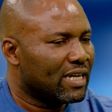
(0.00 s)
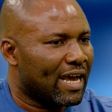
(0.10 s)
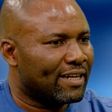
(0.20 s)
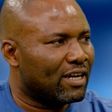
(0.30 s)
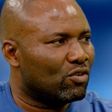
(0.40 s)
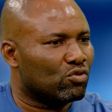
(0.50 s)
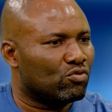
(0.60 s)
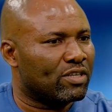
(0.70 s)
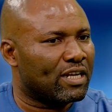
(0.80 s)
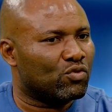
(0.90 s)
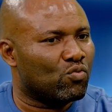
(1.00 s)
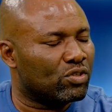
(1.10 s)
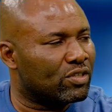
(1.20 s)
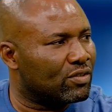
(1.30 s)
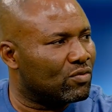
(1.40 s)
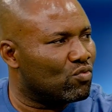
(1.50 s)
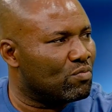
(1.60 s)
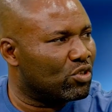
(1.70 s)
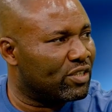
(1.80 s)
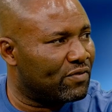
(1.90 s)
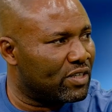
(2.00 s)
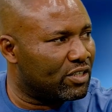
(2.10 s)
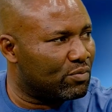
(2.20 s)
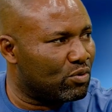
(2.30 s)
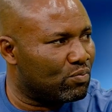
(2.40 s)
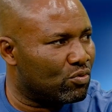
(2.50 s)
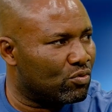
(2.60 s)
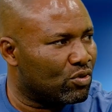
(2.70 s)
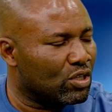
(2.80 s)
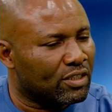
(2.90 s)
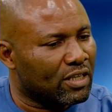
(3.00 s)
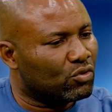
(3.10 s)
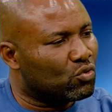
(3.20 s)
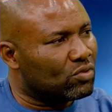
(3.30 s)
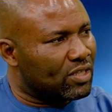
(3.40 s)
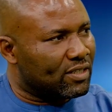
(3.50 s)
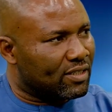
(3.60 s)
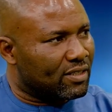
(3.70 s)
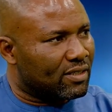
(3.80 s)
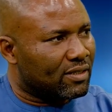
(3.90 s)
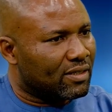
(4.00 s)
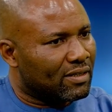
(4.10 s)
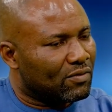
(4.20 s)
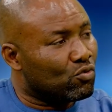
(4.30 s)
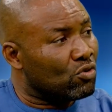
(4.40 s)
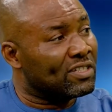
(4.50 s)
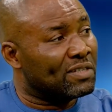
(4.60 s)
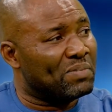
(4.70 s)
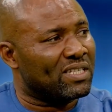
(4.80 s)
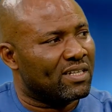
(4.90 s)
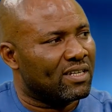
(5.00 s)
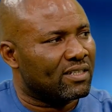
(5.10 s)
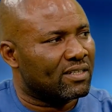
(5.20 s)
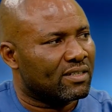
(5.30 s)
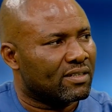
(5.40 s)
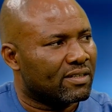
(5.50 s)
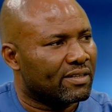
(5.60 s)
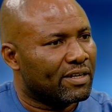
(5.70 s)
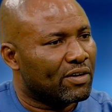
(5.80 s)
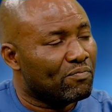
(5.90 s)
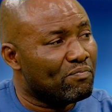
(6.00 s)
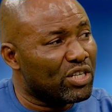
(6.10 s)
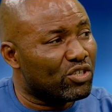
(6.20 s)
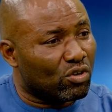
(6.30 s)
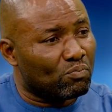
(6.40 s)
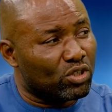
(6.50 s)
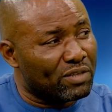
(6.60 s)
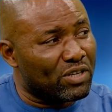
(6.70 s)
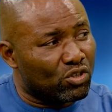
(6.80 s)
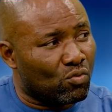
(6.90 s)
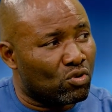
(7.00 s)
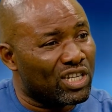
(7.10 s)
and they're also looking at what will motivate the people. Now, two things runs business. But the major one